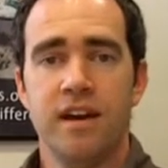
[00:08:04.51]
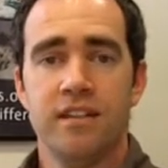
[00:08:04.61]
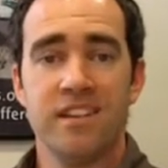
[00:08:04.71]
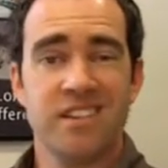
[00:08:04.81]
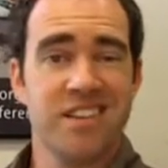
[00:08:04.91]

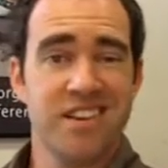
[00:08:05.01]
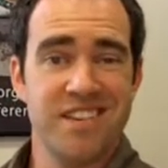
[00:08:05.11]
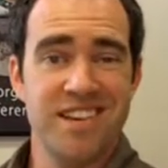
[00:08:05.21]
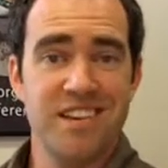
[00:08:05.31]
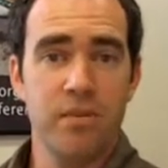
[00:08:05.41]
So that's a nice,
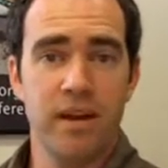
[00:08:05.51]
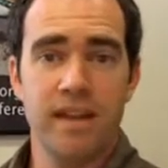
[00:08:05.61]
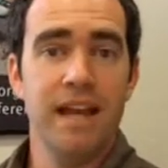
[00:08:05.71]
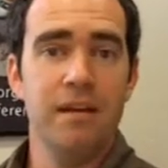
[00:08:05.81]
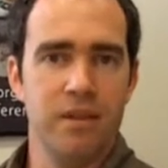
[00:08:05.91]
easy way
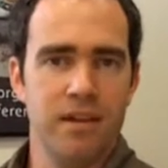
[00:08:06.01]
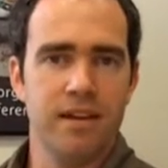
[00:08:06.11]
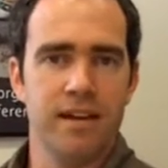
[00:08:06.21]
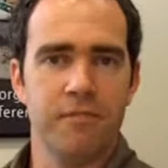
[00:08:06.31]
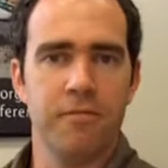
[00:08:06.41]
that anybody can
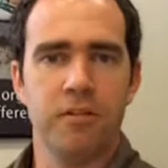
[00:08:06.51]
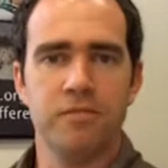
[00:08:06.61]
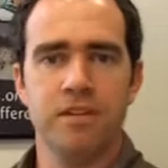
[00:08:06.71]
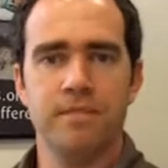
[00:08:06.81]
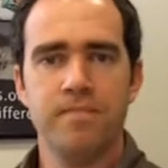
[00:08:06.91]
get involved
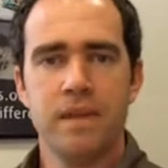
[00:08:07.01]
in.